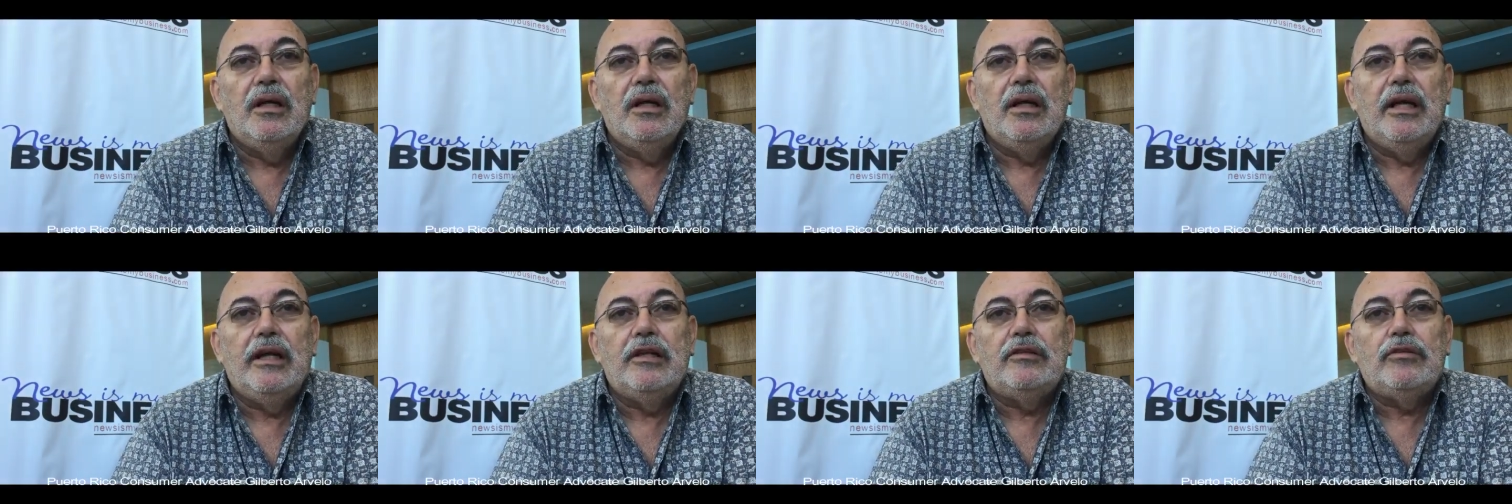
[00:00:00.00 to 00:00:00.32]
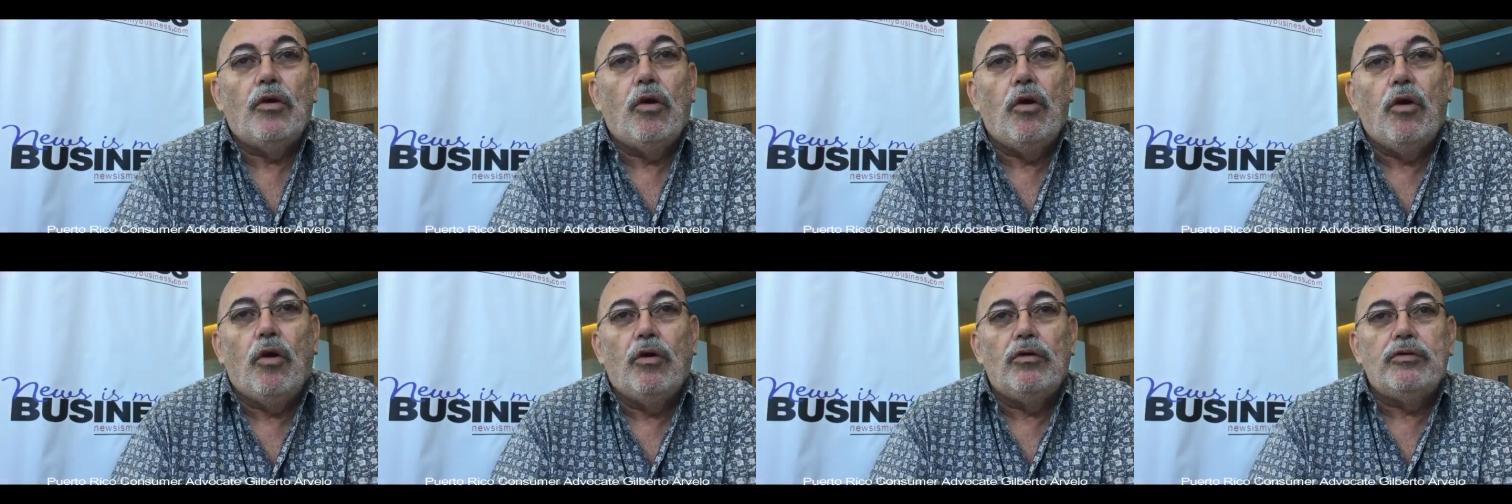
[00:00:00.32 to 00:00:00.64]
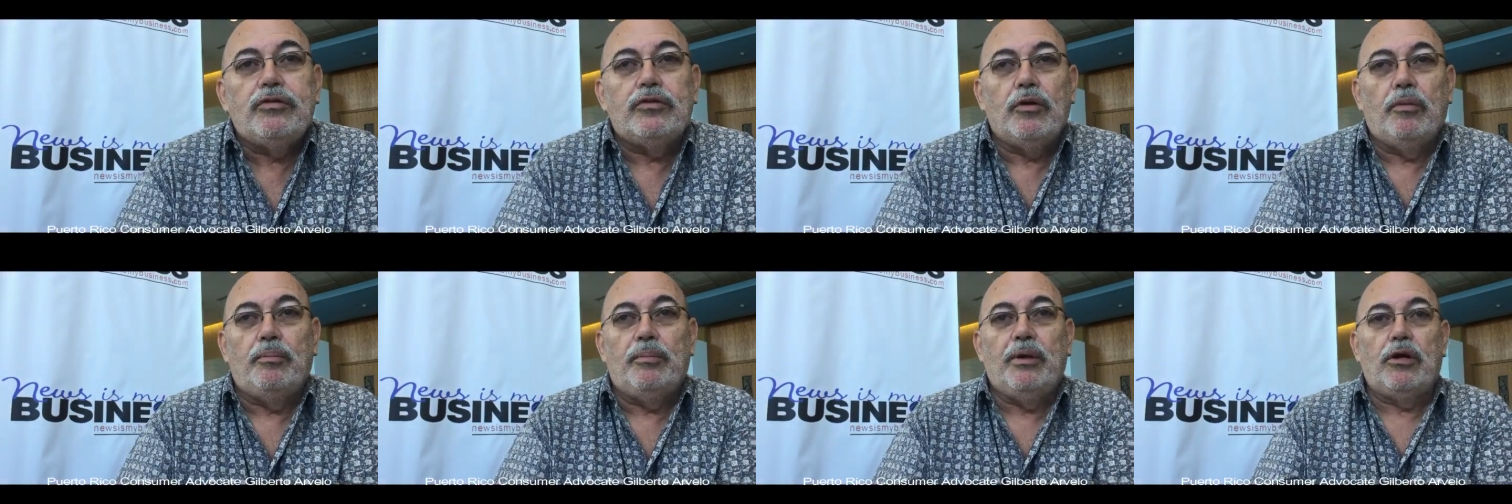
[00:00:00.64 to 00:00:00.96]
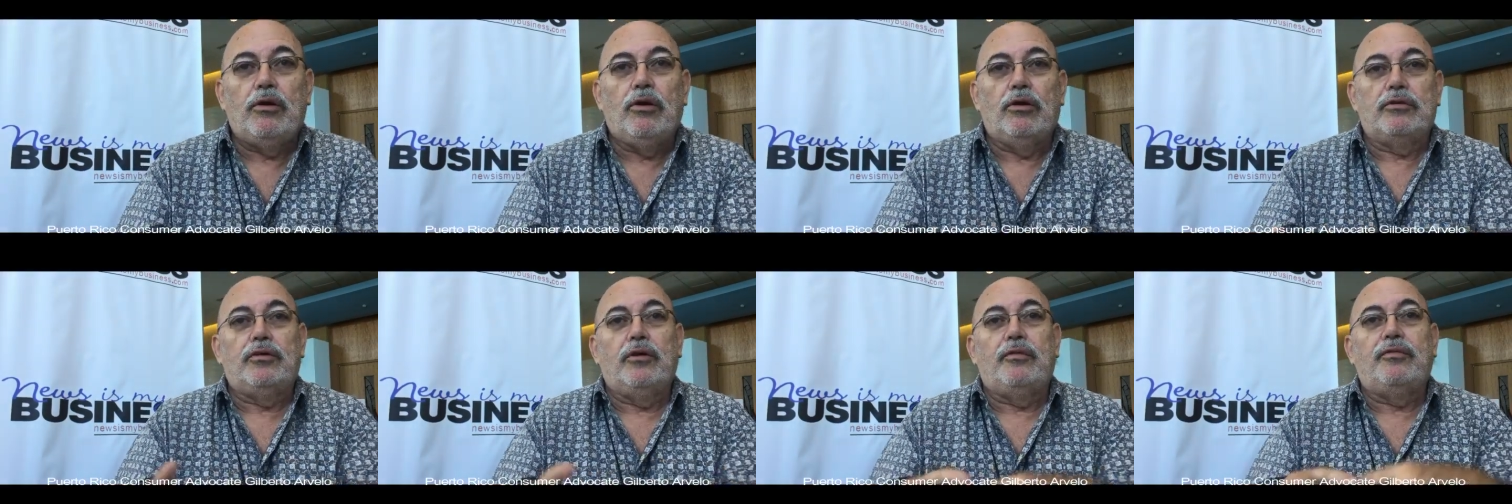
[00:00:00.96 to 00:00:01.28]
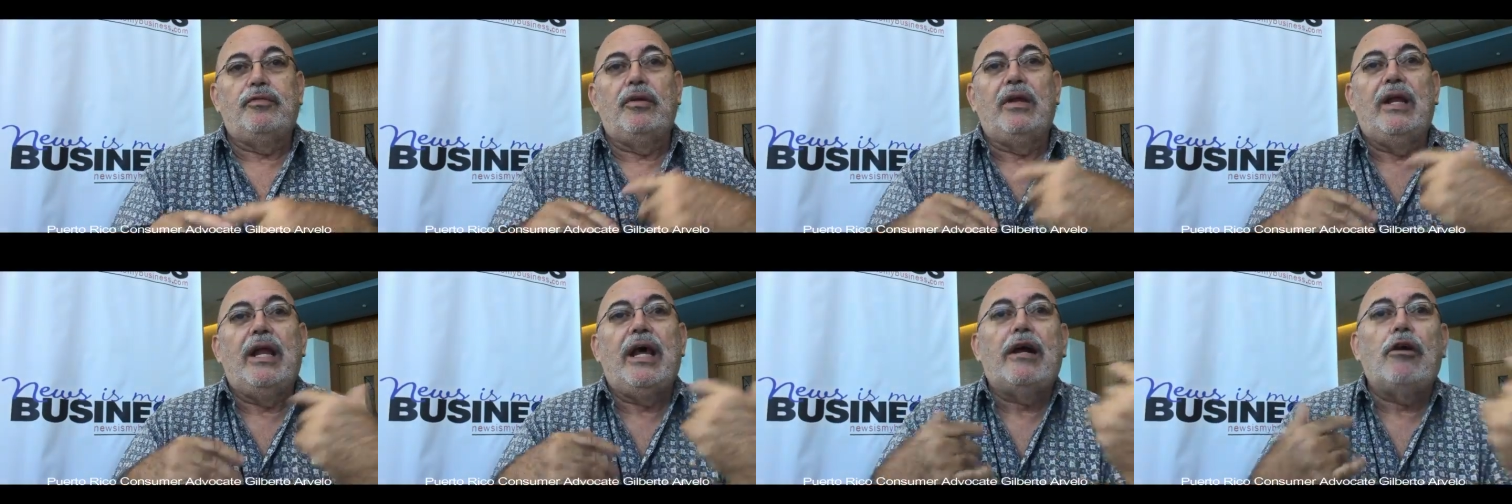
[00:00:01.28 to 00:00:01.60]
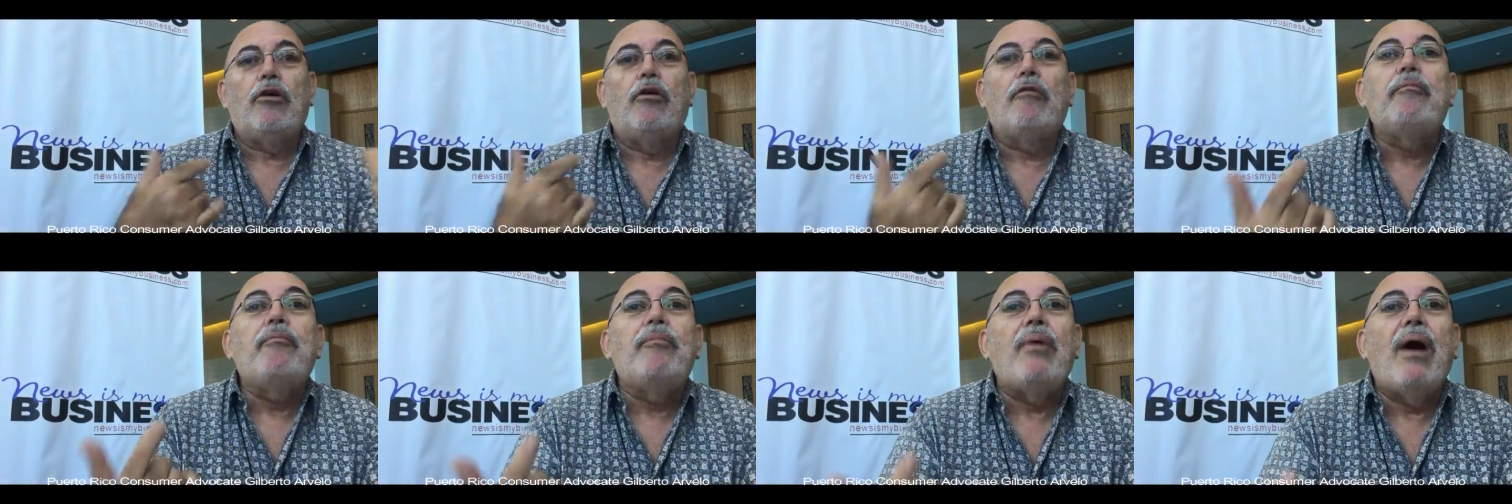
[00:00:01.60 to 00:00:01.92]
is also because of lack
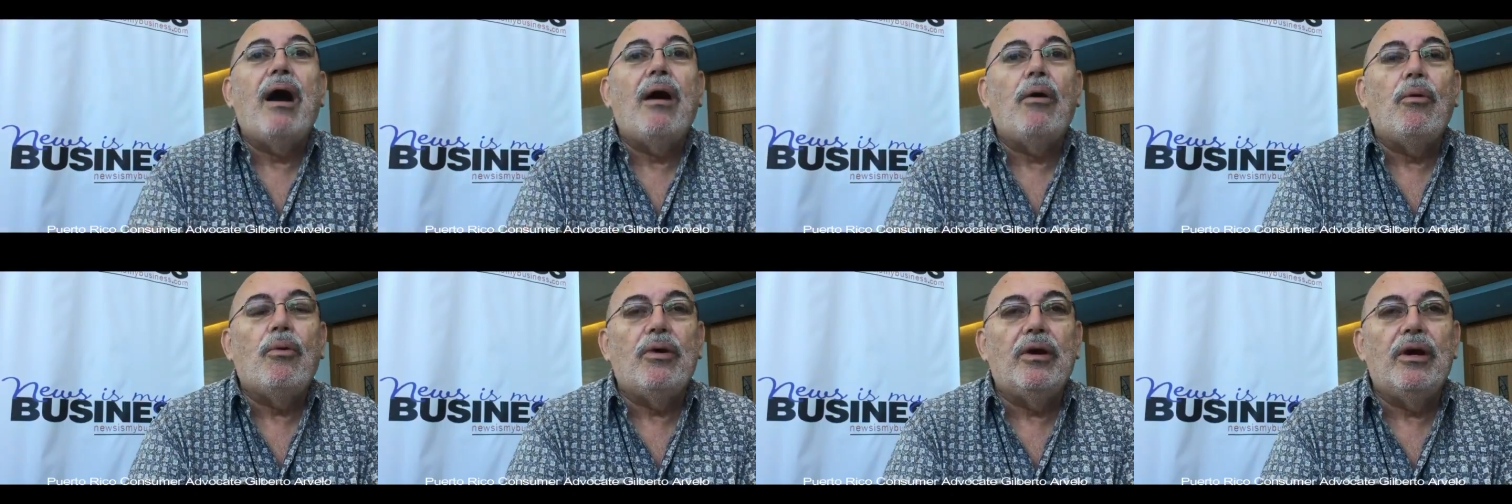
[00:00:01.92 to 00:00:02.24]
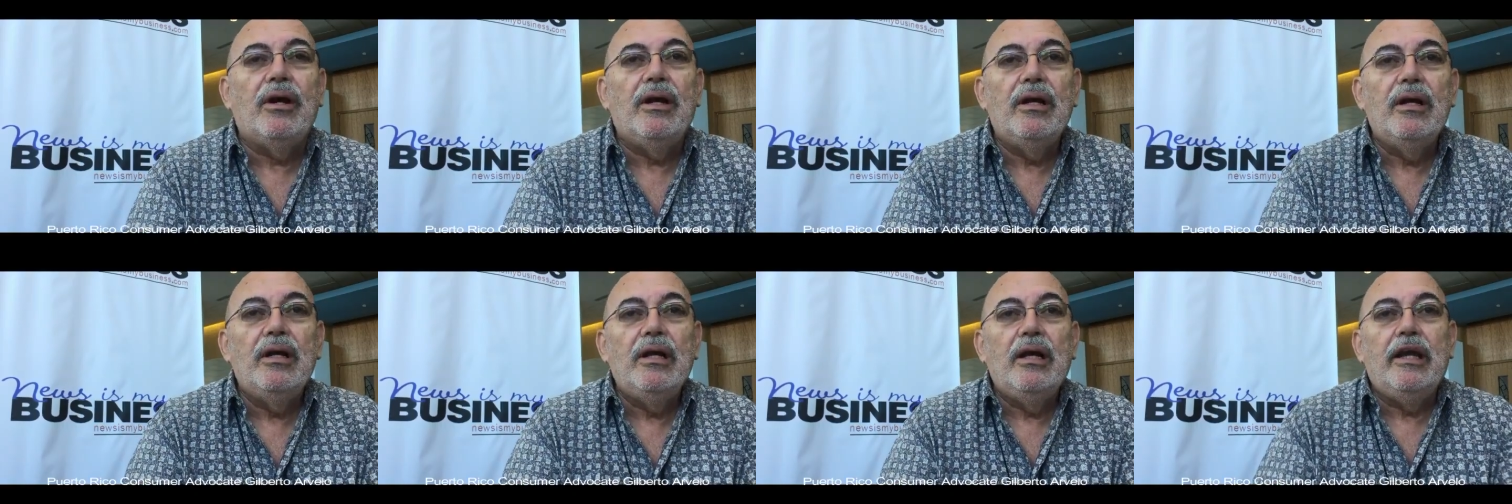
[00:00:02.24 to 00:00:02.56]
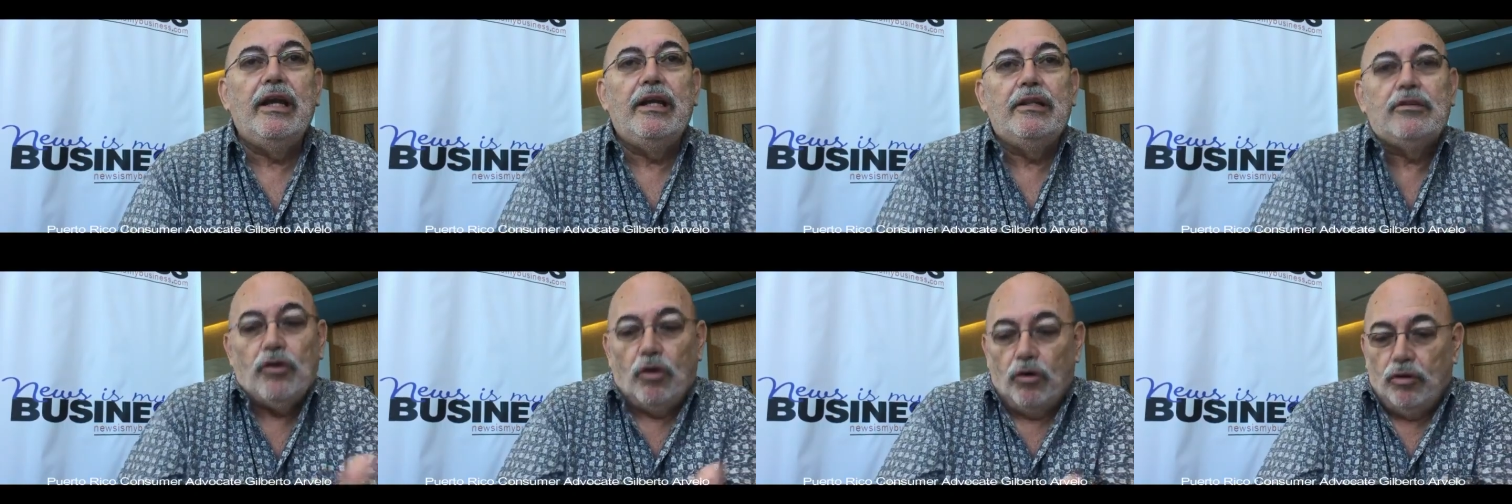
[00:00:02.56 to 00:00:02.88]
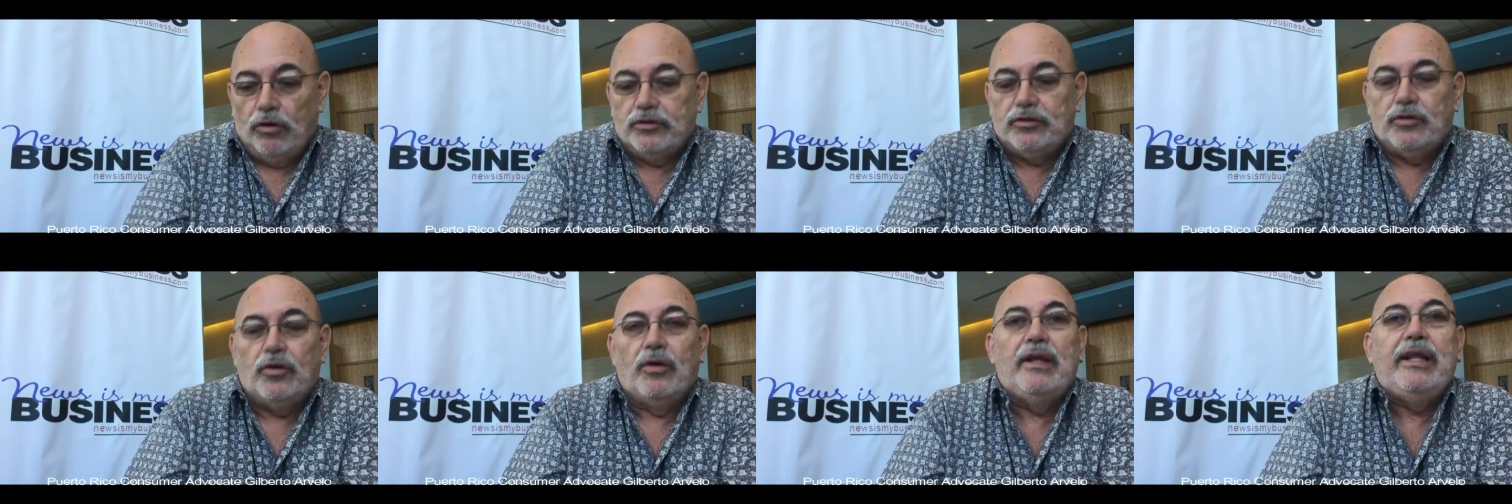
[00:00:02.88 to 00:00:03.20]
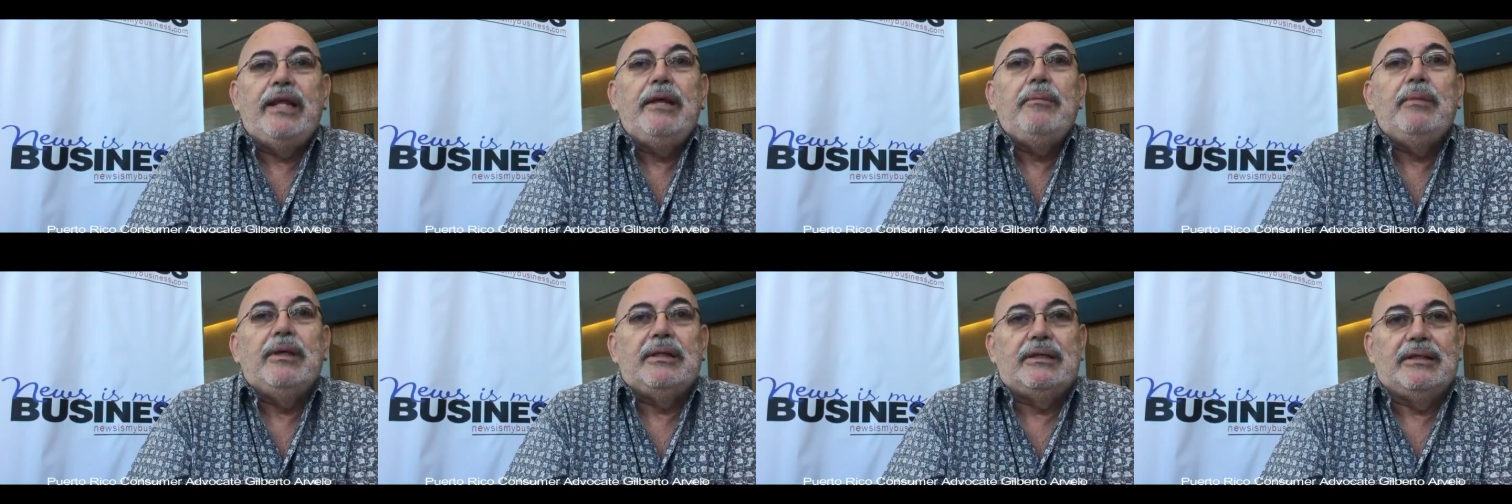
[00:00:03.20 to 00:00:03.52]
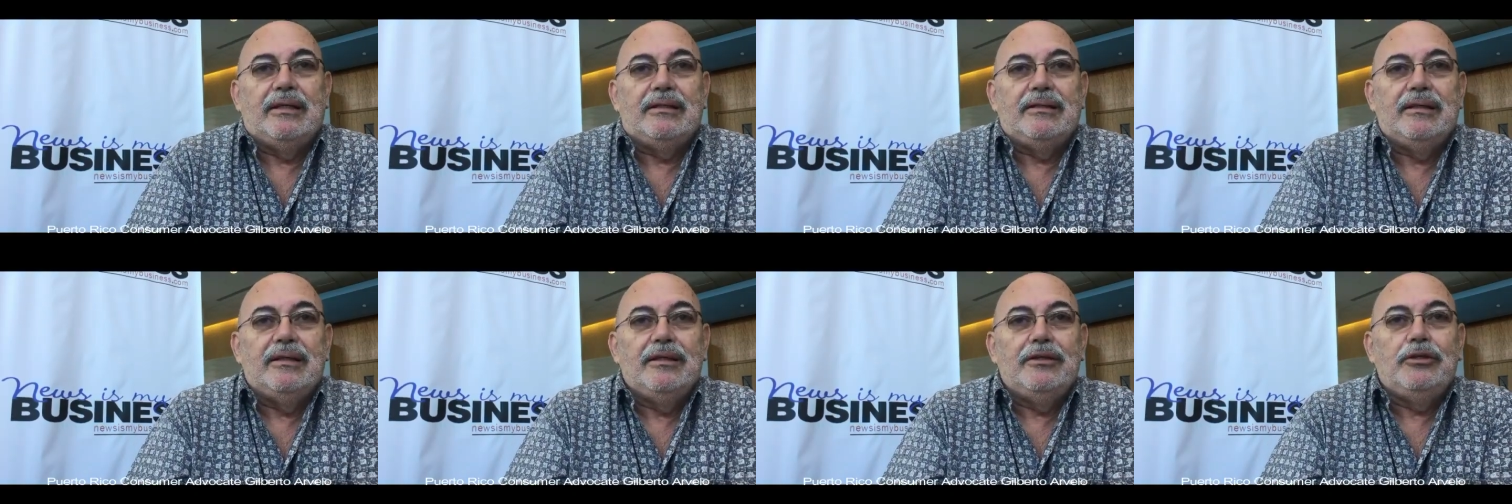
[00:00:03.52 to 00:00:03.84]
of power is also
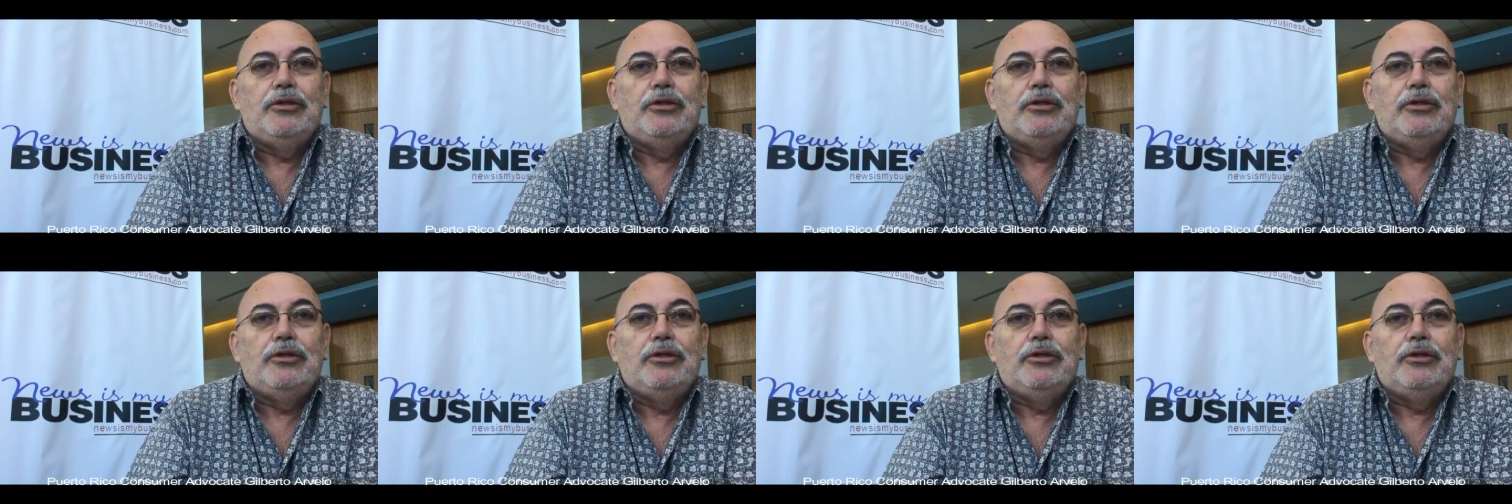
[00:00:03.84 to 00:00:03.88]
limited.